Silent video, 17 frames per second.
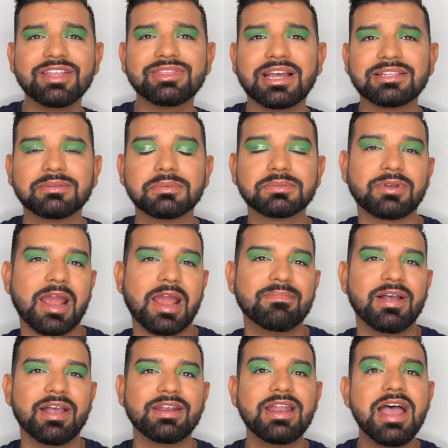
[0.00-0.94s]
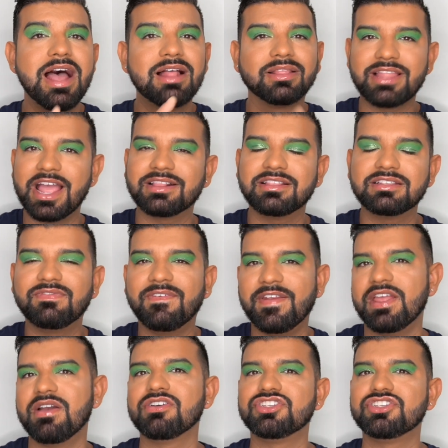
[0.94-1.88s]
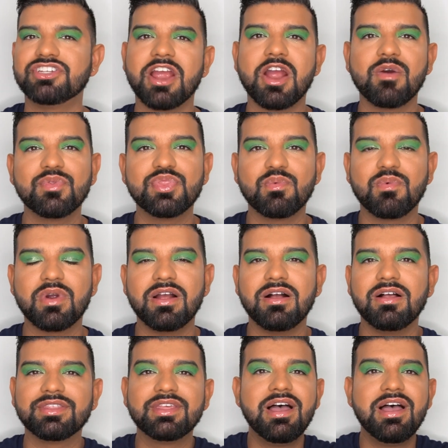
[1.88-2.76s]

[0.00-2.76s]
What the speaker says: hit that subscribe button, like this video, share it with the world,